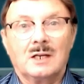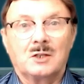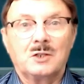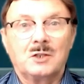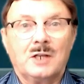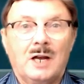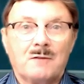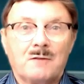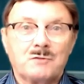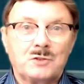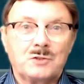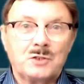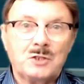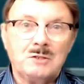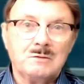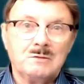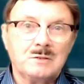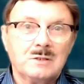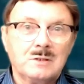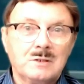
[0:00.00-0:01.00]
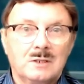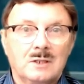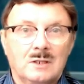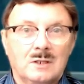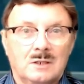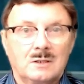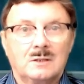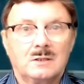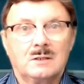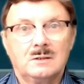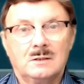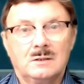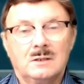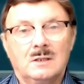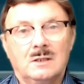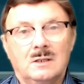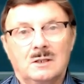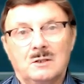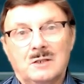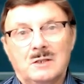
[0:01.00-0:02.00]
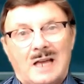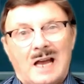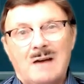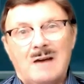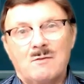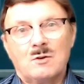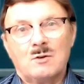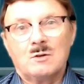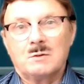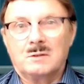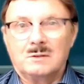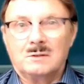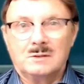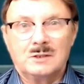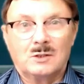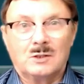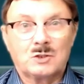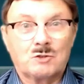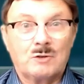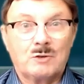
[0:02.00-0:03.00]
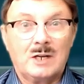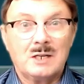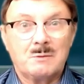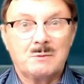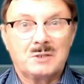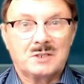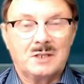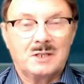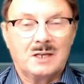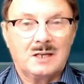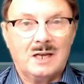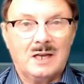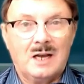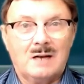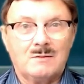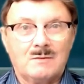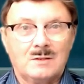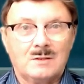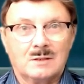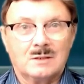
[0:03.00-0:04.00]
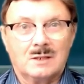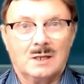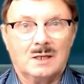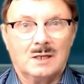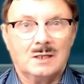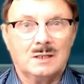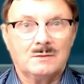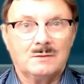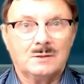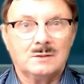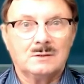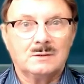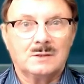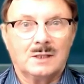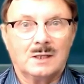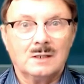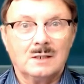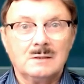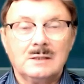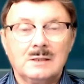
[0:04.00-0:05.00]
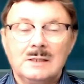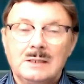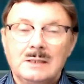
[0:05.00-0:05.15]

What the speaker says: good afternoon, good avo. In Australia, we say avo, good avo, you know.